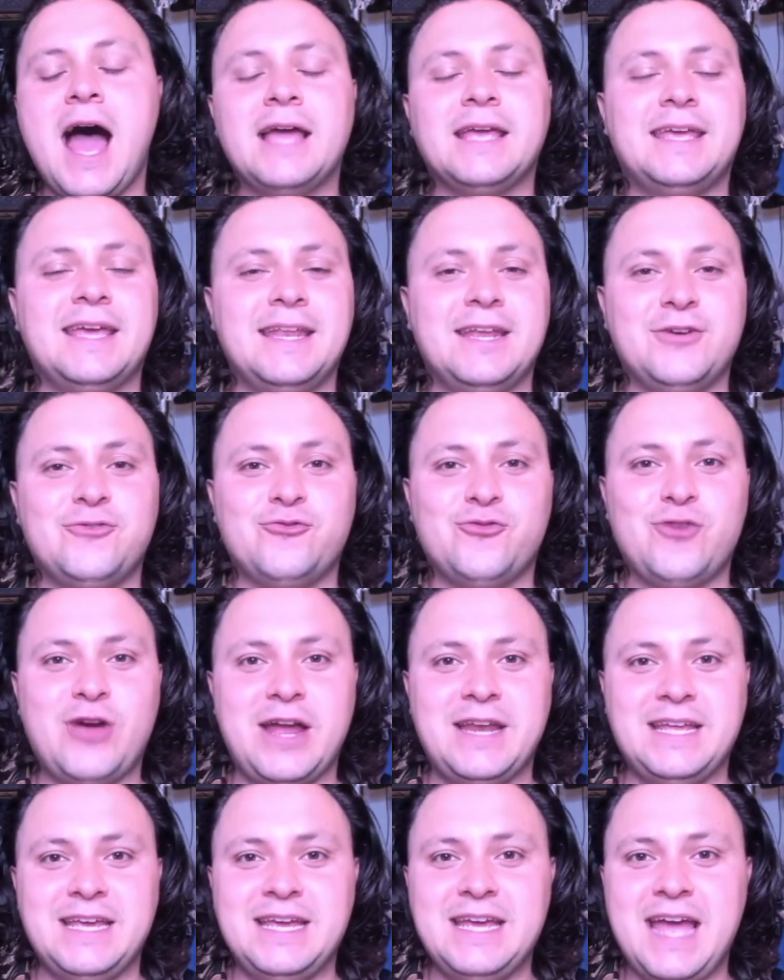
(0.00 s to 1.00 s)
getting
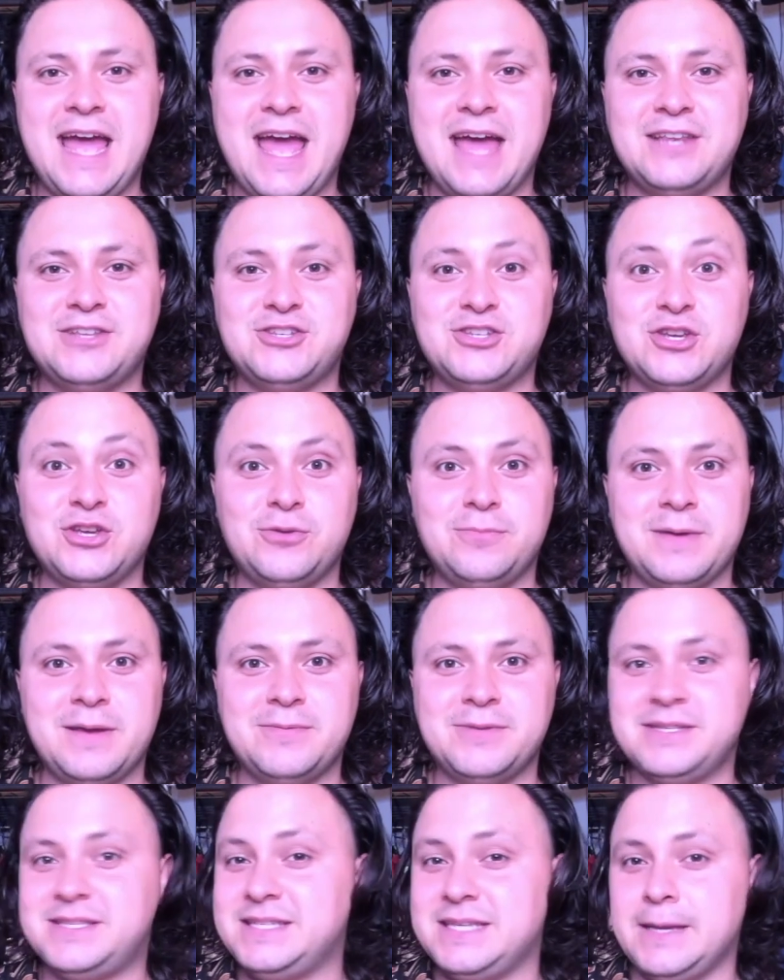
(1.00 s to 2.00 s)
ready, and so you'll be
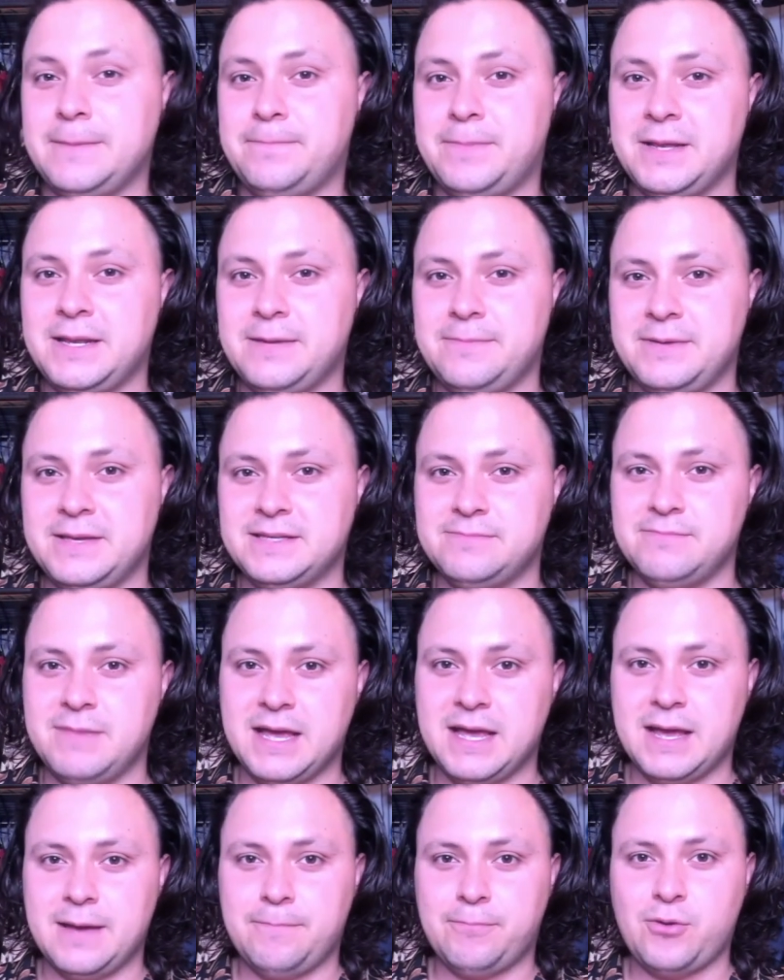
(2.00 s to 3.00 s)
able to see Biddy B's
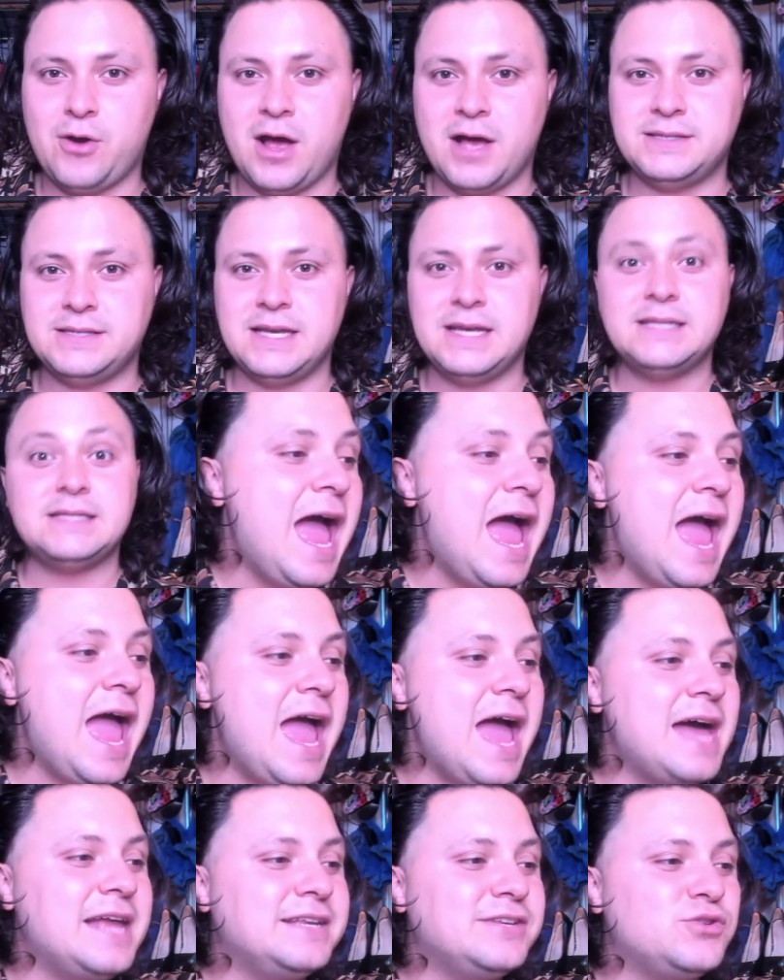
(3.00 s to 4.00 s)
makeup process.
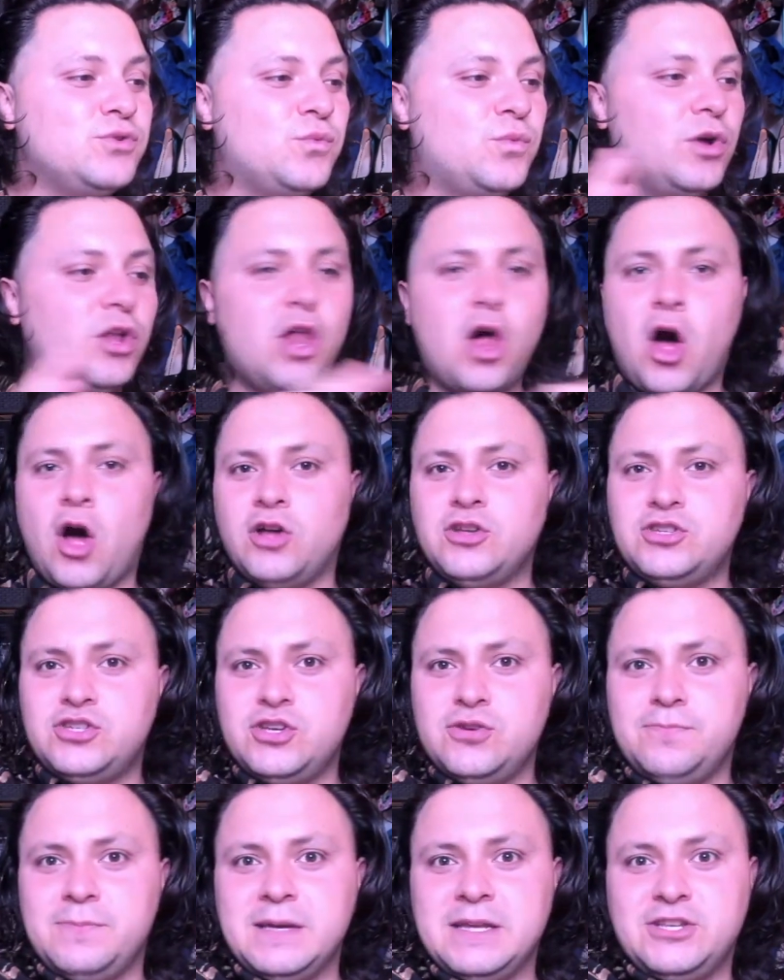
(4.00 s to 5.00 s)
And we'll
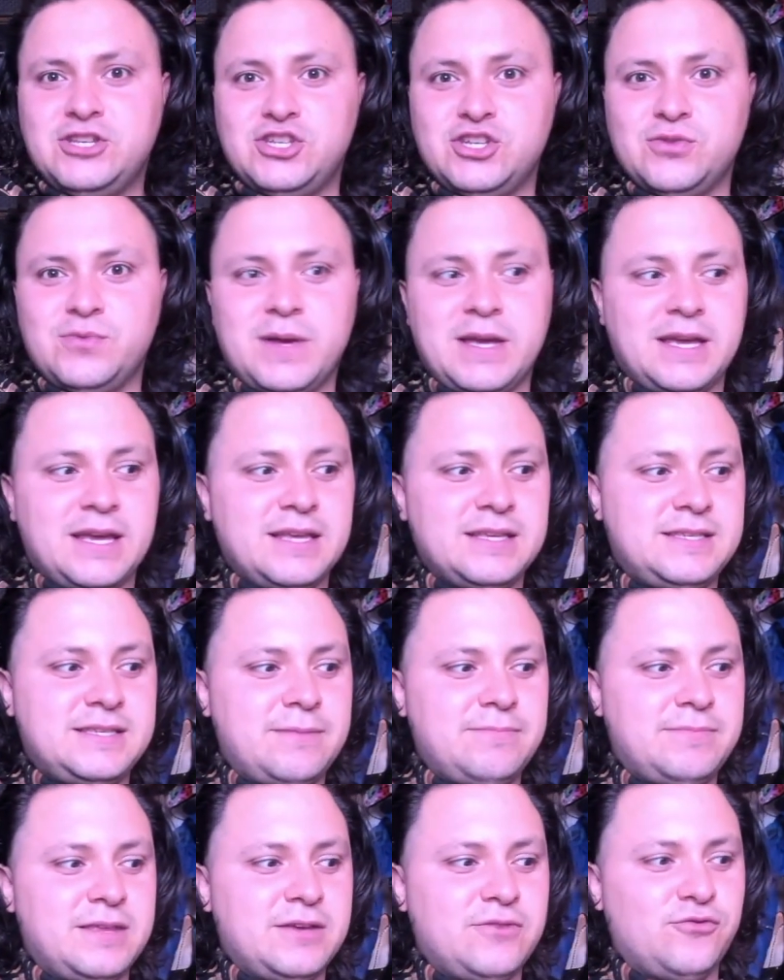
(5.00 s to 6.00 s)
also be doing
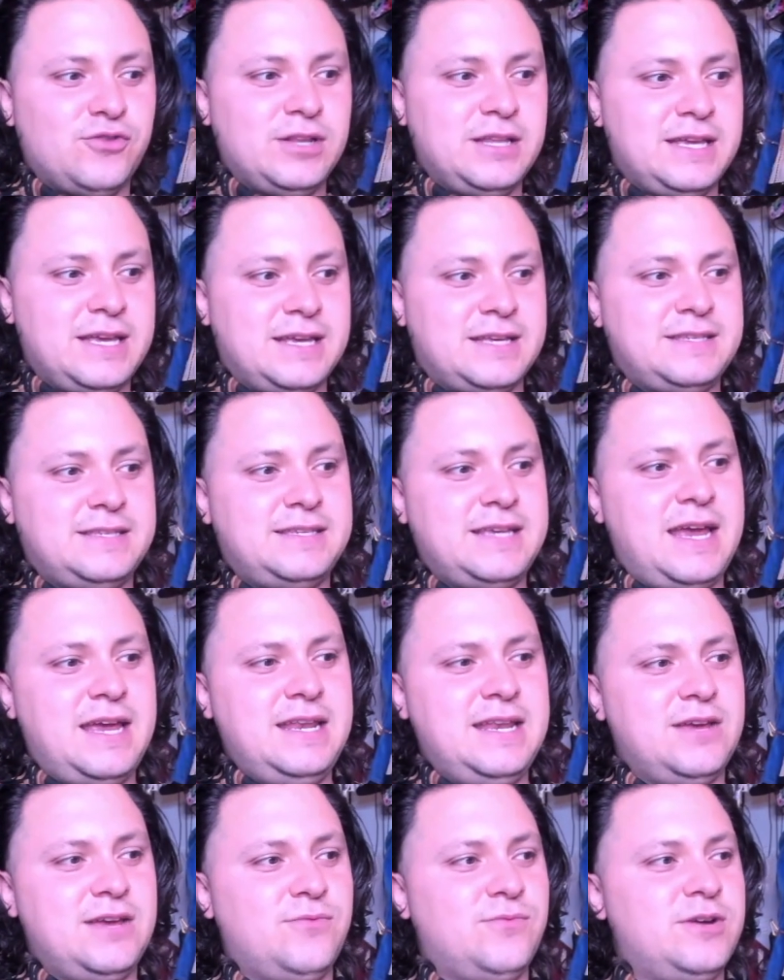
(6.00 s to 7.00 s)
something really
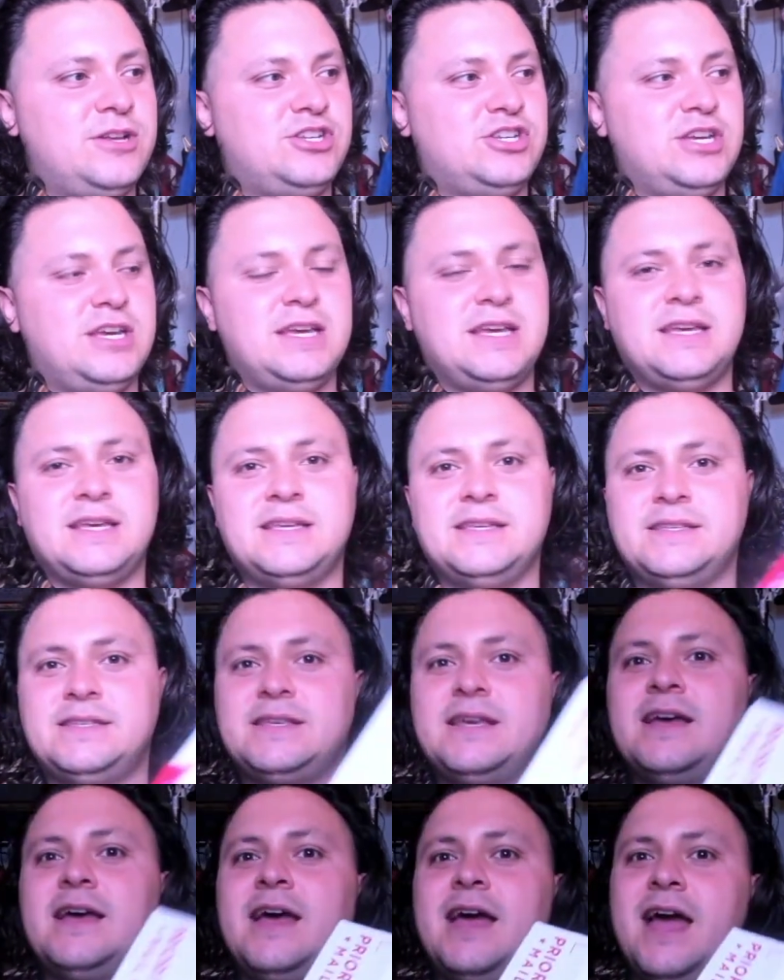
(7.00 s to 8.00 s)
exciting, which
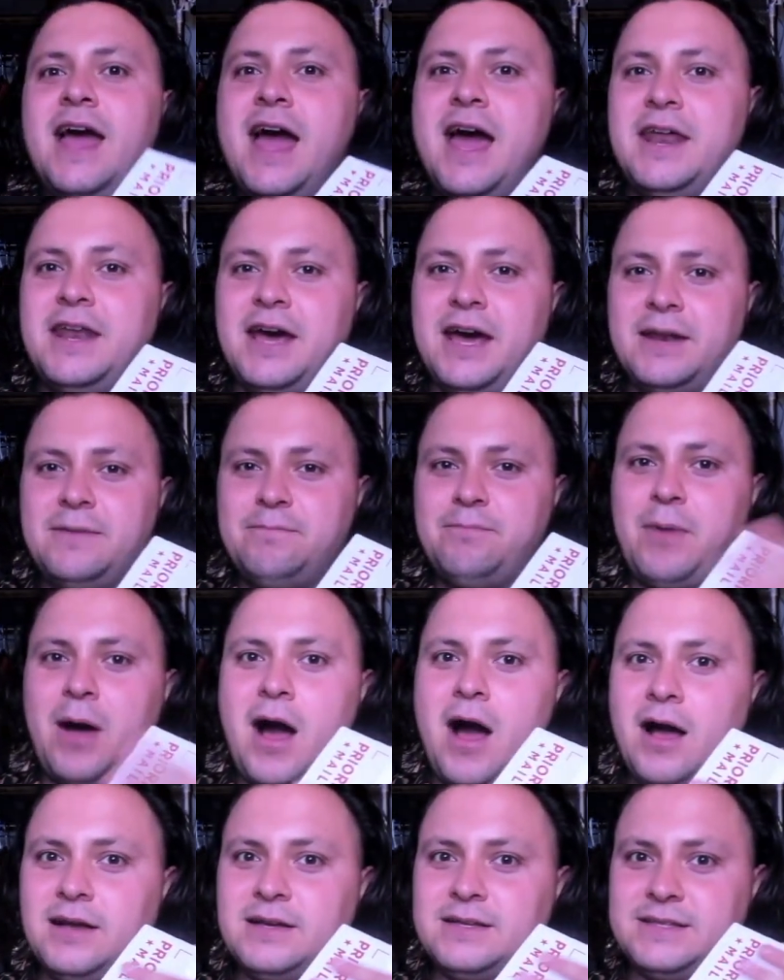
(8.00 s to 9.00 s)
is an
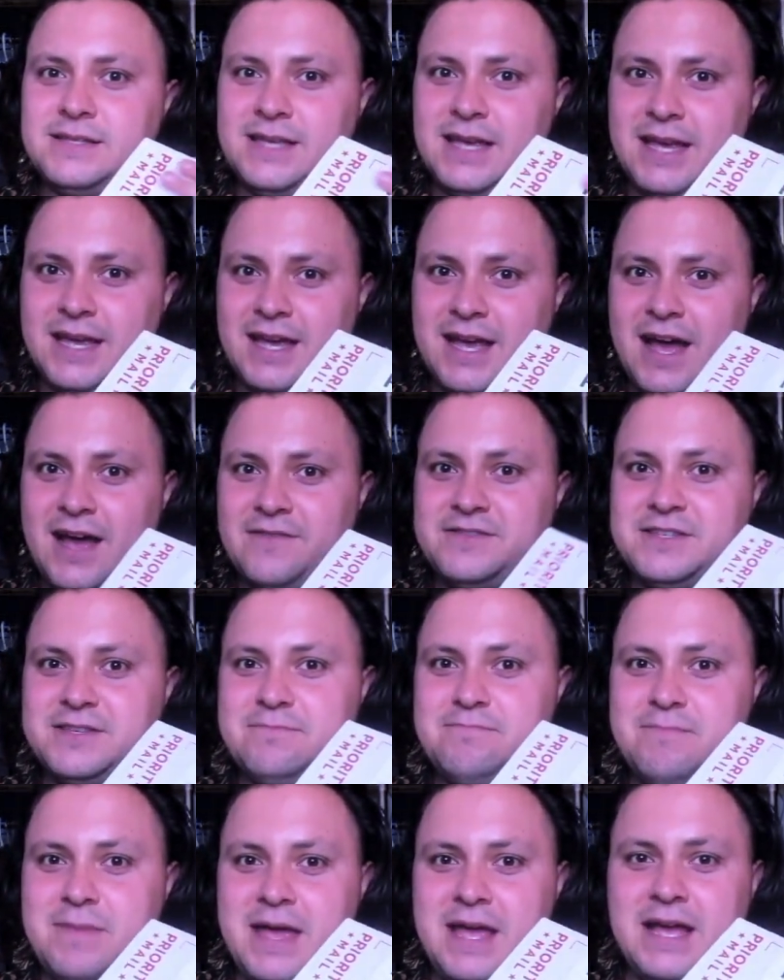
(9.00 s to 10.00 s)
unboxing of
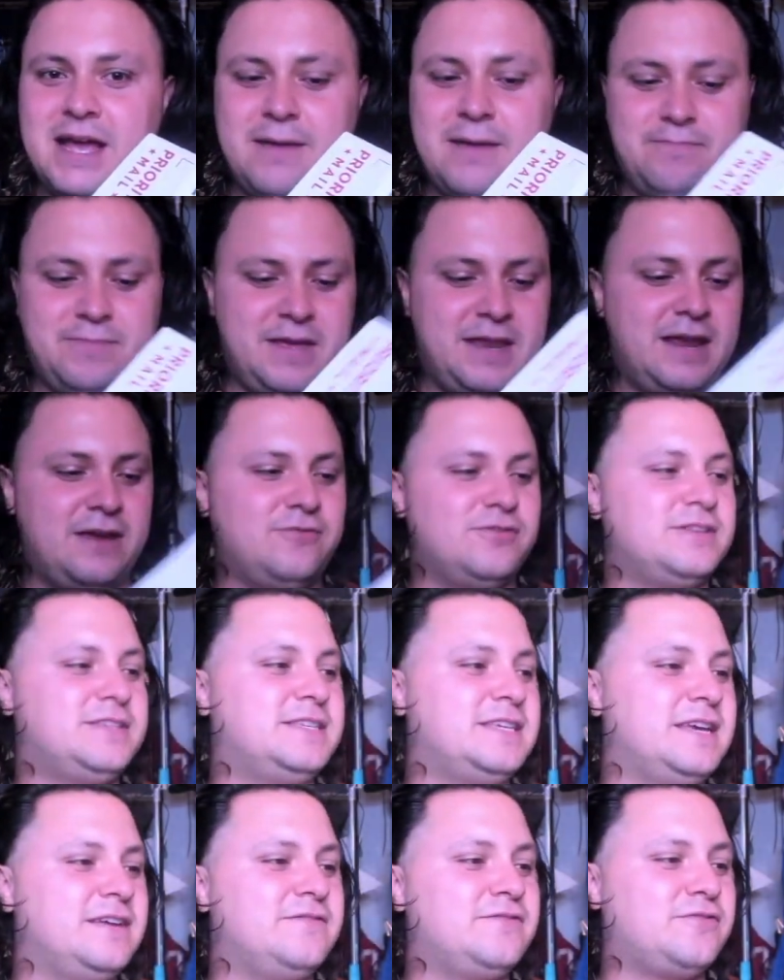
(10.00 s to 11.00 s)
some makeup that I
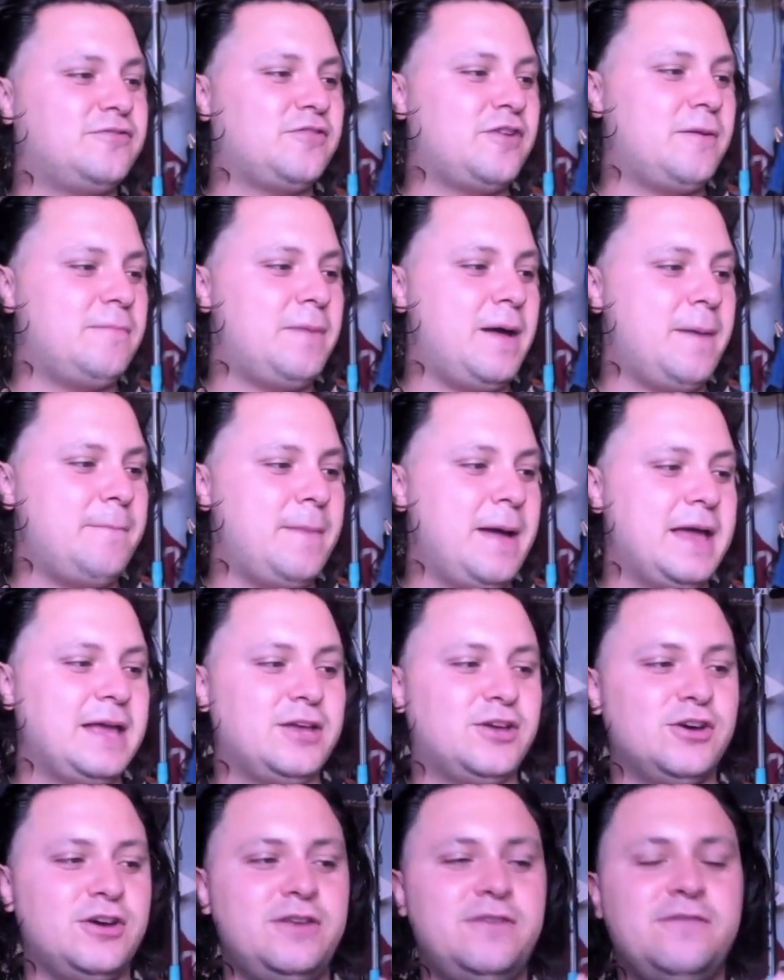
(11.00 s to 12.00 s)
received from my good